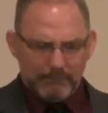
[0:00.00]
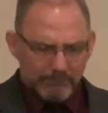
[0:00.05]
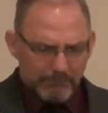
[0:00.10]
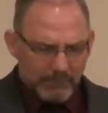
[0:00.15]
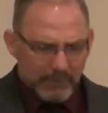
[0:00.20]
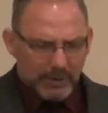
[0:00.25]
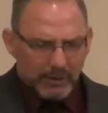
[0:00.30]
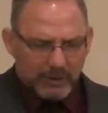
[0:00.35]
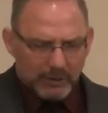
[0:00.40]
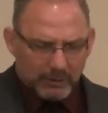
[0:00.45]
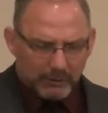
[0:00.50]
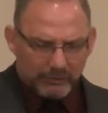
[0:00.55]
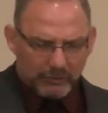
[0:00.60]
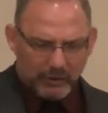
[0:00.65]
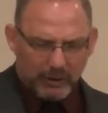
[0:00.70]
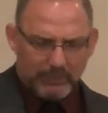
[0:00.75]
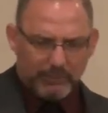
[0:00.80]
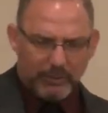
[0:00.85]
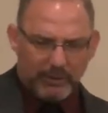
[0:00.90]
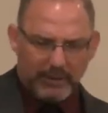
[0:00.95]
Miracle
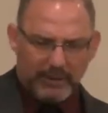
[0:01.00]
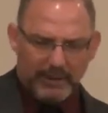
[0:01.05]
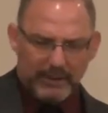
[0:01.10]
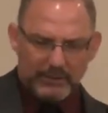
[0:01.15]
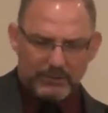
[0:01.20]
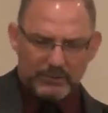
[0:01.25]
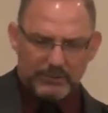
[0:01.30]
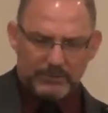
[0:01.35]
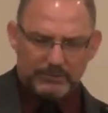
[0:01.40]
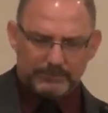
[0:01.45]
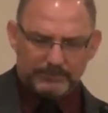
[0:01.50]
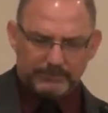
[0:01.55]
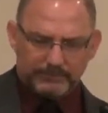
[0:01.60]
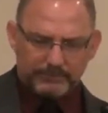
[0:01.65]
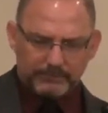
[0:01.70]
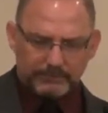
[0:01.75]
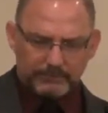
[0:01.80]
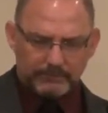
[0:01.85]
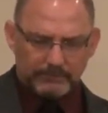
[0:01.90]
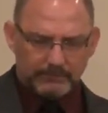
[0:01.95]
took place.
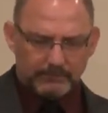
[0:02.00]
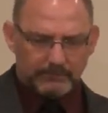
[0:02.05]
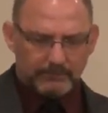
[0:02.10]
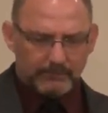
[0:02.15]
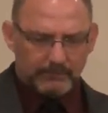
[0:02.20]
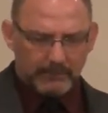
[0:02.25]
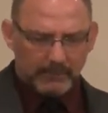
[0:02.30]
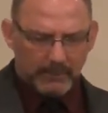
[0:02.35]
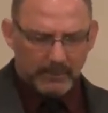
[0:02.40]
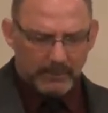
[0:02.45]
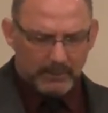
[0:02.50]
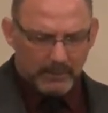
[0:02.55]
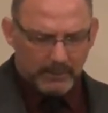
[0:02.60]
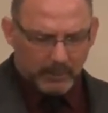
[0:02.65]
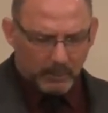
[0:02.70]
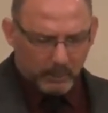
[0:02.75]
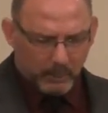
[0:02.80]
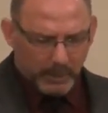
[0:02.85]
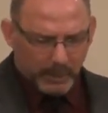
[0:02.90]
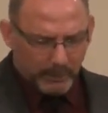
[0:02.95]

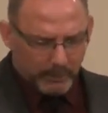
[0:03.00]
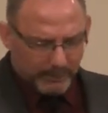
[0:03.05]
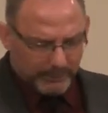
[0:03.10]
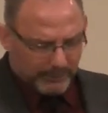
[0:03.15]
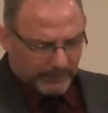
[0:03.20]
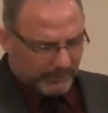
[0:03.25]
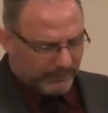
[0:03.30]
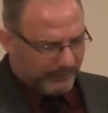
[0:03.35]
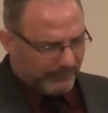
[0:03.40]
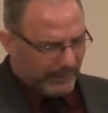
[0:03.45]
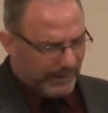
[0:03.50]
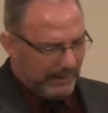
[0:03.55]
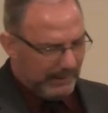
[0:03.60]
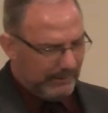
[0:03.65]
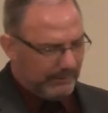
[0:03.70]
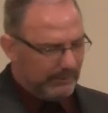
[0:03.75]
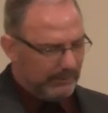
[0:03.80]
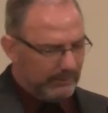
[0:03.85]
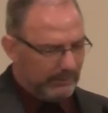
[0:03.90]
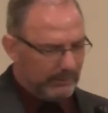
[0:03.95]
Where was their
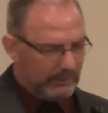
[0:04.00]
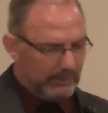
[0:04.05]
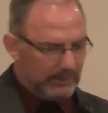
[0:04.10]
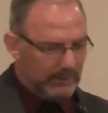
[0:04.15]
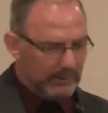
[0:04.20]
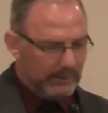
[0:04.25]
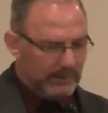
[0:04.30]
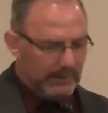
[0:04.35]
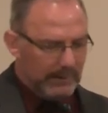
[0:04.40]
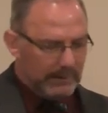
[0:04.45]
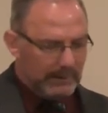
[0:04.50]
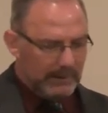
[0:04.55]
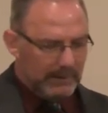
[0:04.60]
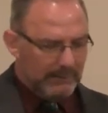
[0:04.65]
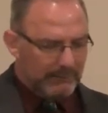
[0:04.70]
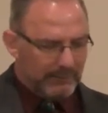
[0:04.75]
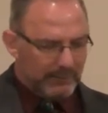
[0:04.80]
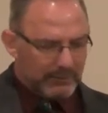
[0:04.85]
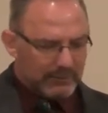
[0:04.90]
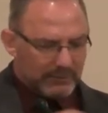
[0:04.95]
faith?
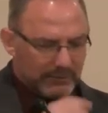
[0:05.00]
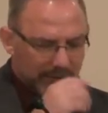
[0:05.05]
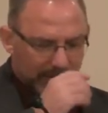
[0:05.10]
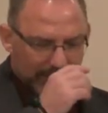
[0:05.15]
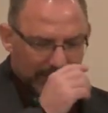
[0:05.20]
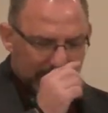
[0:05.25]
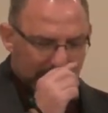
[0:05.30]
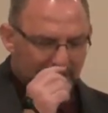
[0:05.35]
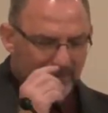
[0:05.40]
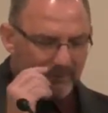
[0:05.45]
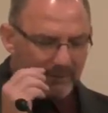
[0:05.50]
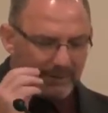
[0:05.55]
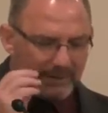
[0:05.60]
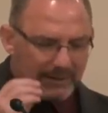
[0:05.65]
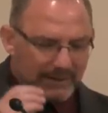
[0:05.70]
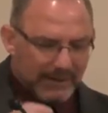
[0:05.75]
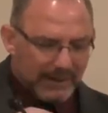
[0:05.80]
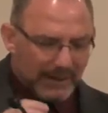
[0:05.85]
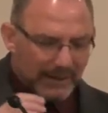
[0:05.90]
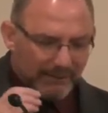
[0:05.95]
Again, in verse
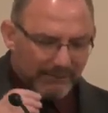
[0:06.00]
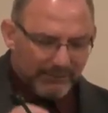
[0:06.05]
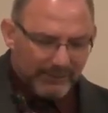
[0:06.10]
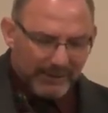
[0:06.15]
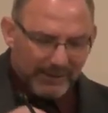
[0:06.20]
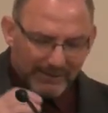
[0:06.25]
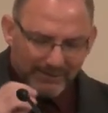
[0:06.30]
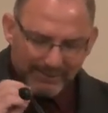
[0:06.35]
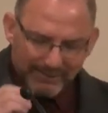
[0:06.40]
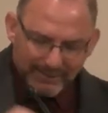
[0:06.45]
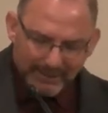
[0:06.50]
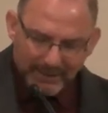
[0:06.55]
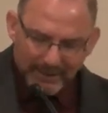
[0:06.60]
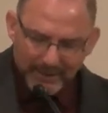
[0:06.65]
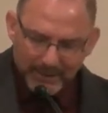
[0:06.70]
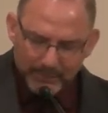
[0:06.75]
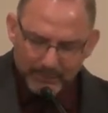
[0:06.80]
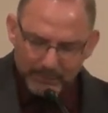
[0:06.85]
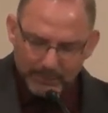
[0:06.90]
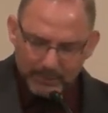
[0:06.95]
37 give ye
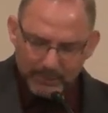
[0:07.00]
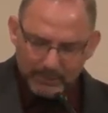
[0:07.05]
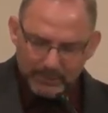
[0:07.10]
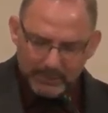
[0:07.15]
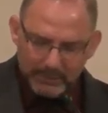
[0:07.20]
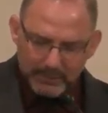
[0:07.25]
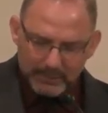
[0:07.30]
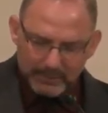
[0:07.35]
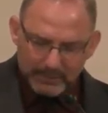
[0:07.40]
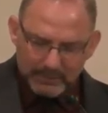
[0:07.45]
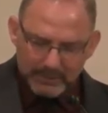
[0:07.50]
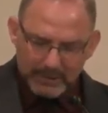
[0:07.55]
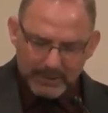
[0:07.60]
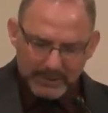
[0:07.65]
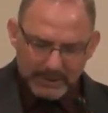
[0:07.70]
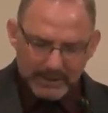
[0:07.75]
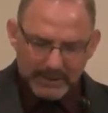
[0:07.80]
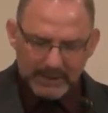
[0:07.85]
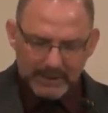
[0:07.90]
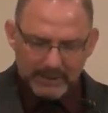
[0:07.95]
them
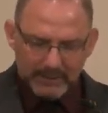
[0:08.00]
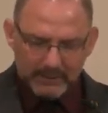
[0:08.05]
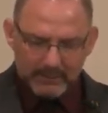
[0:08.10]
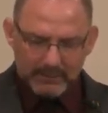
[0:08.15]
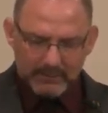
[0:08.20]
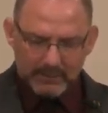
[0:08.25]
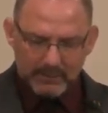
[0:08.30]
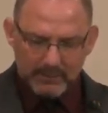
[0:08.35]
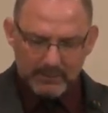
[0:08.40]
to eat.